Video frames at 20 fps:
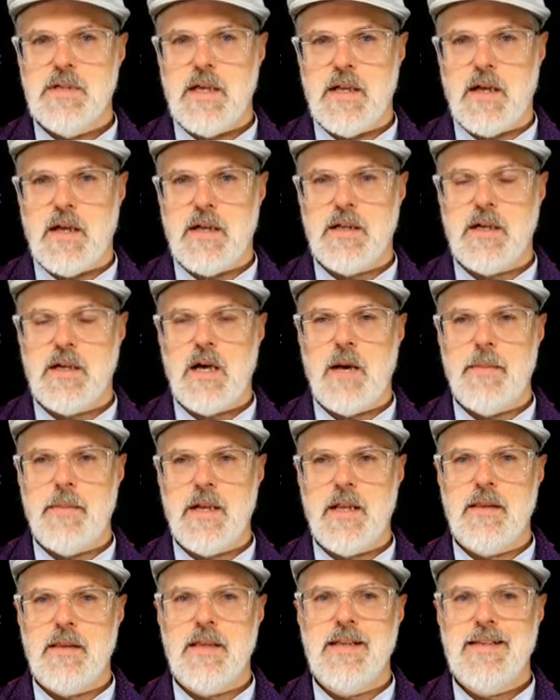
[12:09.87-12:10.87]
cannot
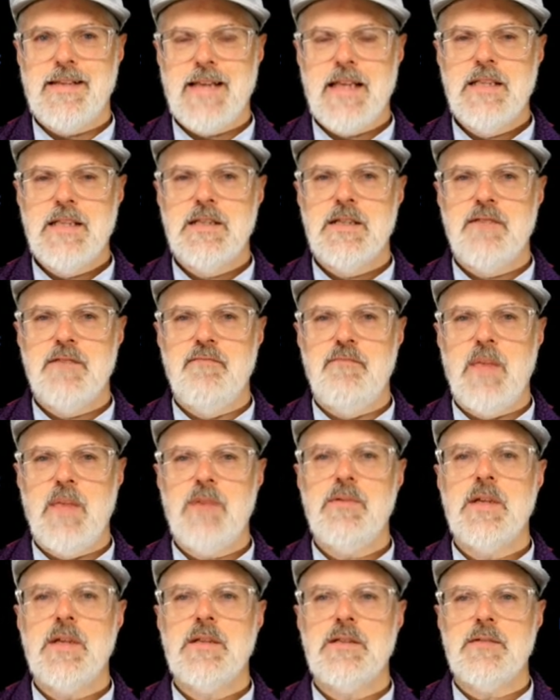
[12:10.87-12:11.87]
accommodate the tens of
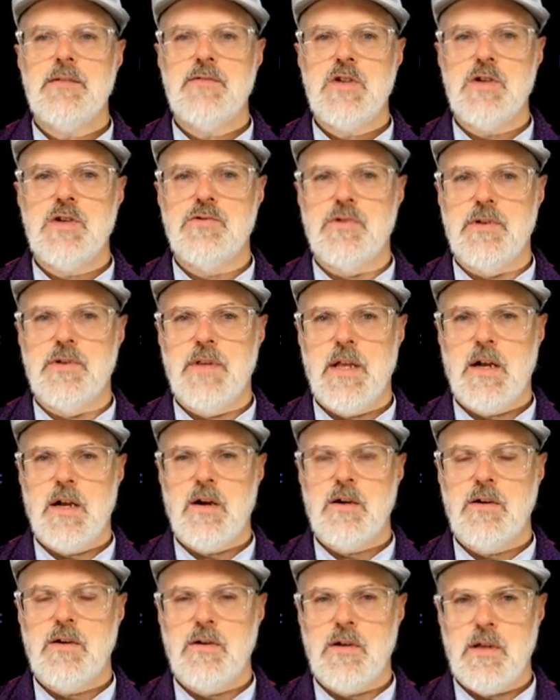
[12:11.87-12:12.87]
millions of children that
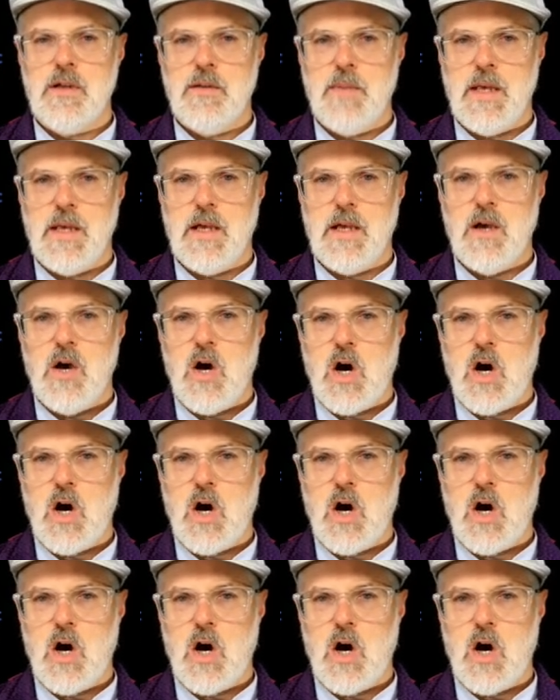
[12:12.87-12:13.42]
are currently being